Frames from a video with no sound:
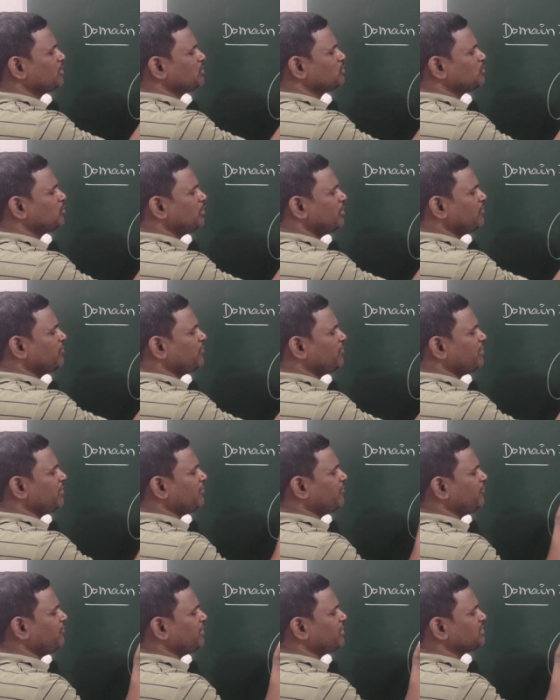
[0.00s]
So if
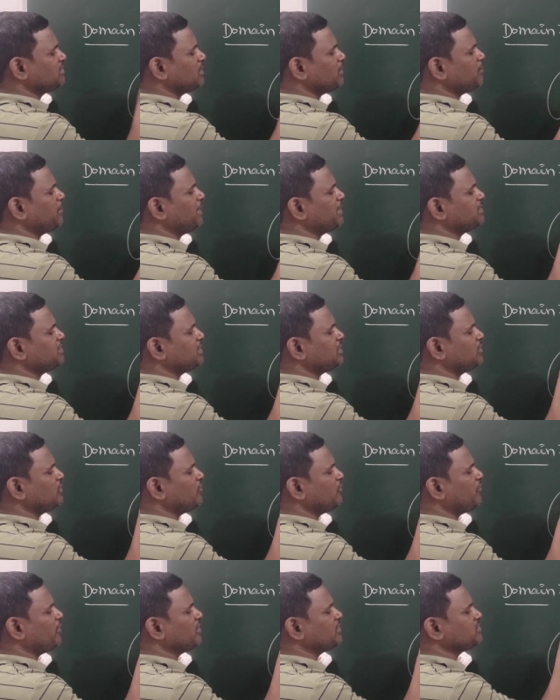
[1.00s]
f is a
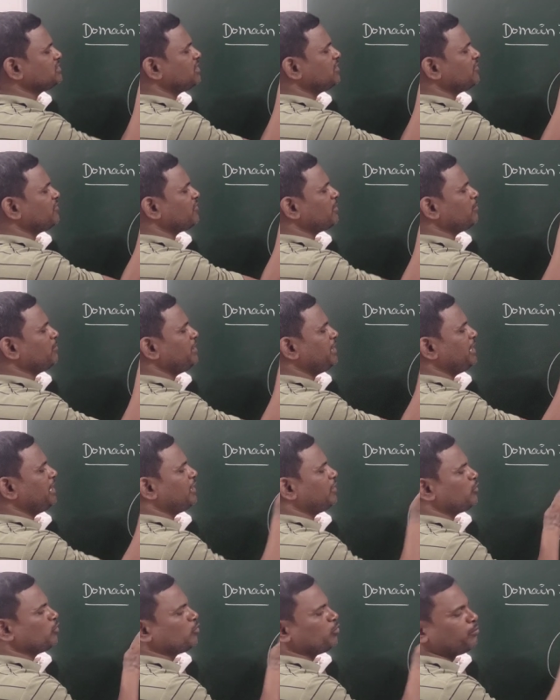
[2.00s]
bijective function from
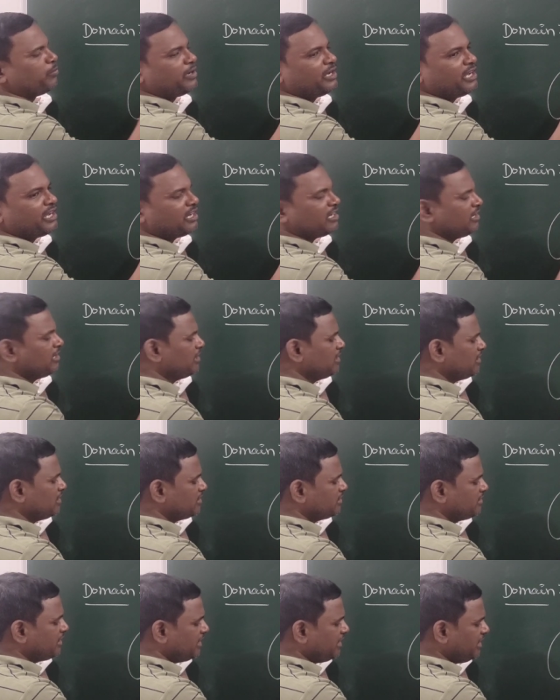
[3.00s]
a to b,
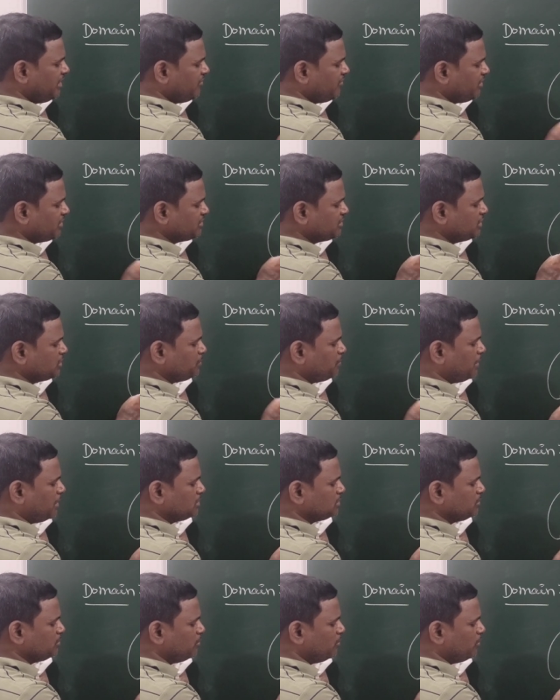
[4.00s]
then inverse is
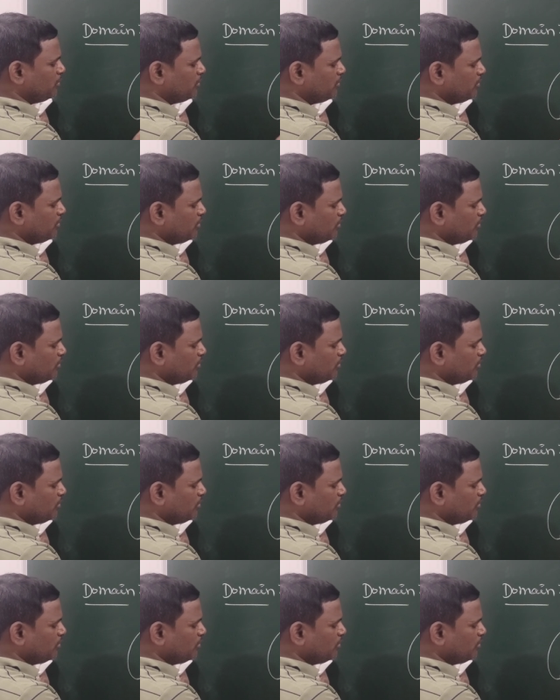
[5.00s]
possible.